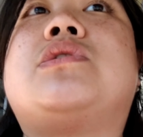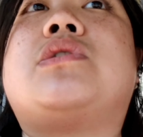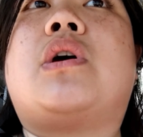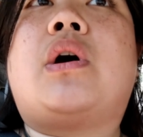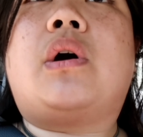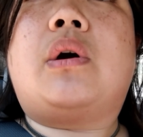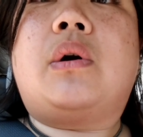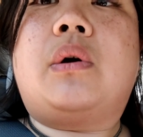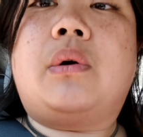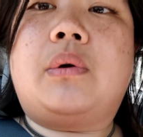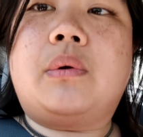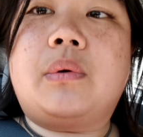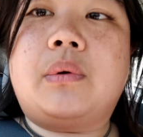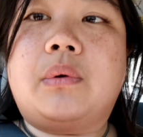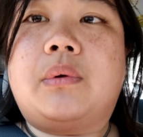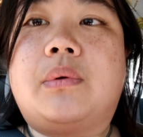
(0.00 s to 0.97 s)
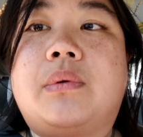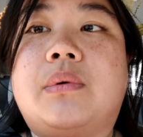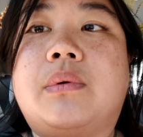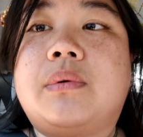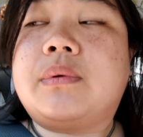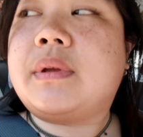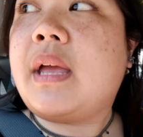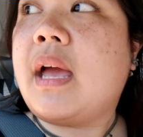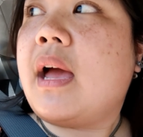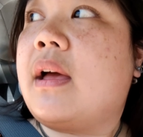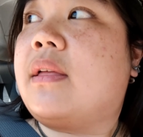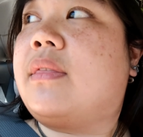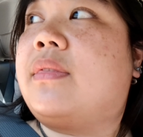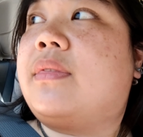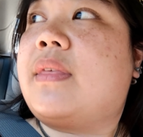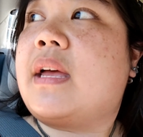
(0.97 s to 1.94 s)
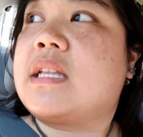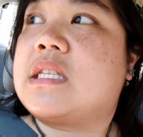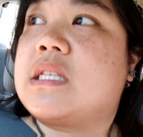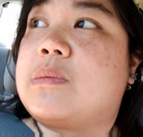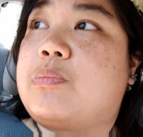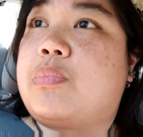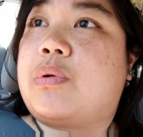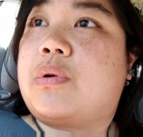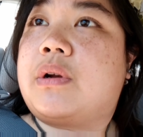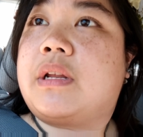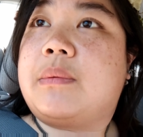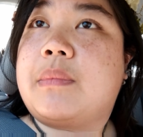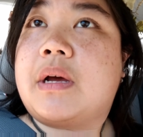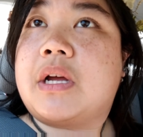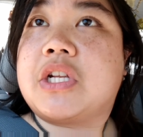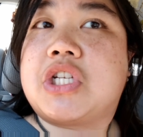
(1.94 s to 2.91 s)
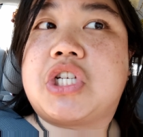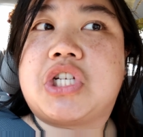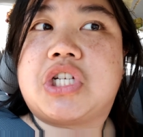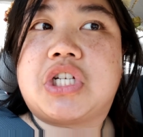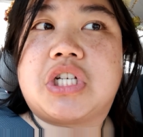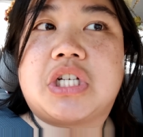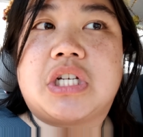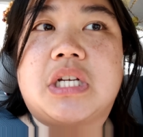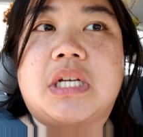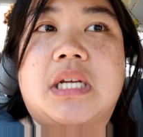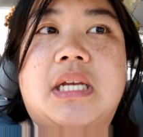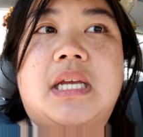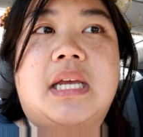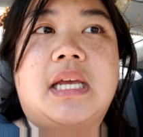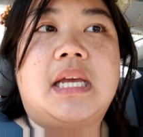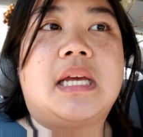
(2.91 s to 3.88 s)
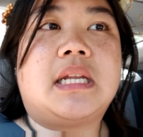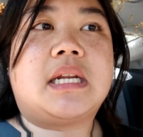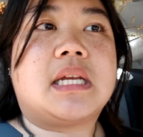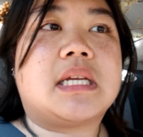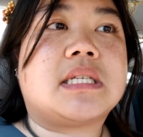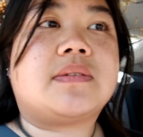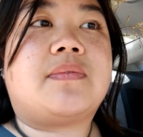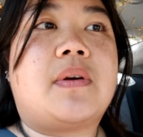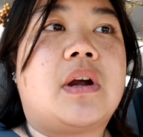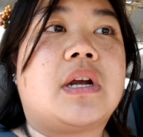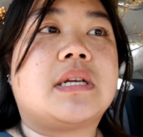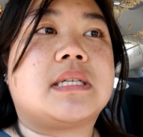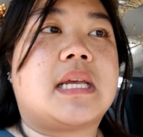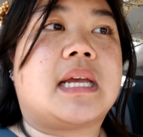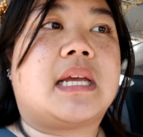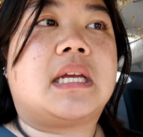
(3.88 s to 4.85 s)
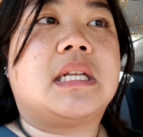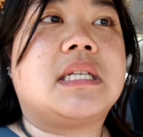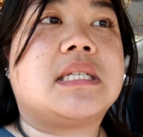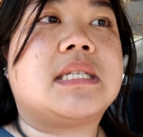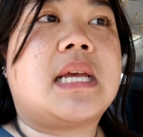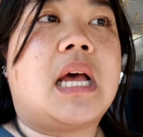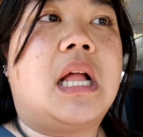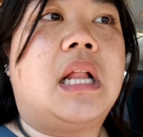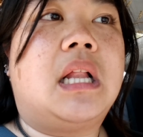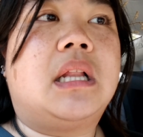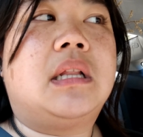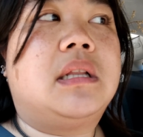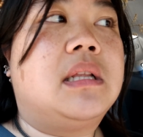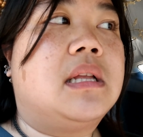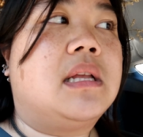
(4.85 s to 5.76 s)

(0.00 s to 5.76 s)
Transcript: So yeah, that's pretty much it as far as I can tell.